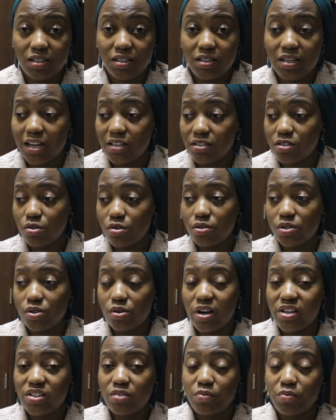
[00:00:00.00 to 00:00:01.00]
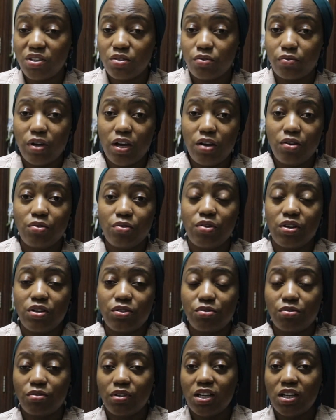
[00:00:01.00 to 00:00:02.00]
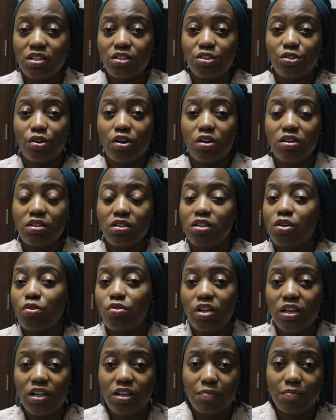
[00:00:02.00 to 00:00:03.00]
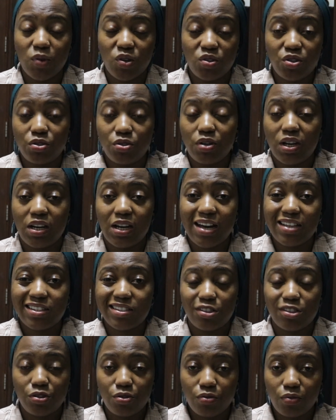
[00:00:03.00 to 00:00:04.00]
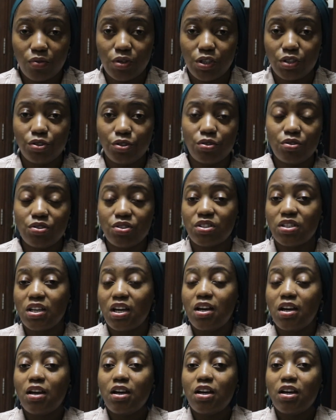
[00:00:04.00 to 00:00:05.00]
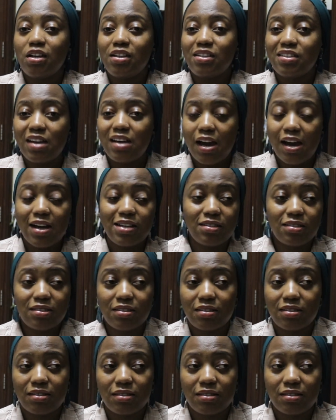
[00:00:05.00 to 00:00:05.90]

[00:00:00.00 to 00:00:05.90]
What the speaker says: It has also a space where you're going to get you, they will inbox you and ask you questions. It has